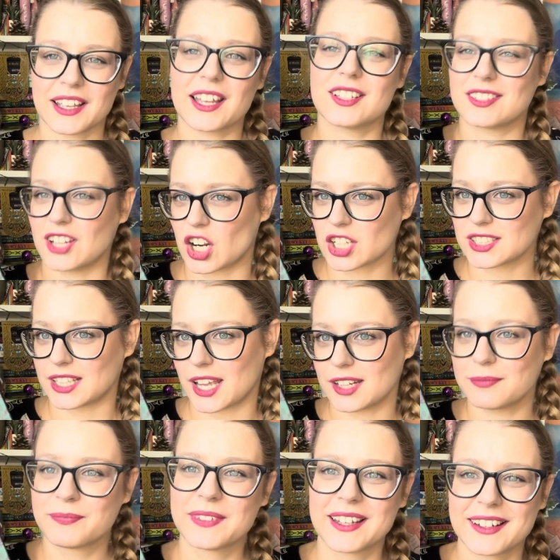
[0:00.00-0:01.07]
dark side.
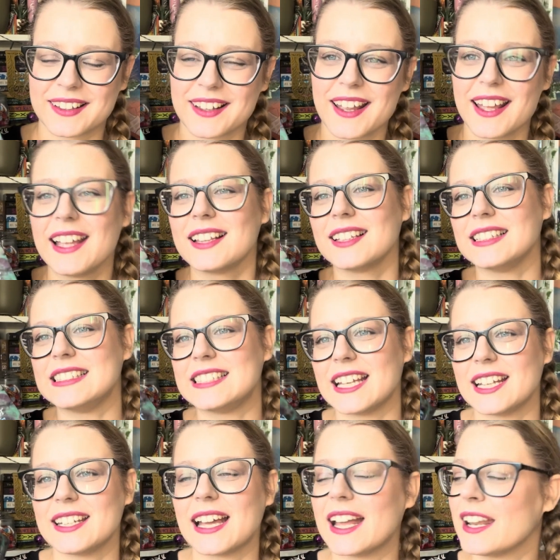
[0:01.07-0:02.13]
Let's say that.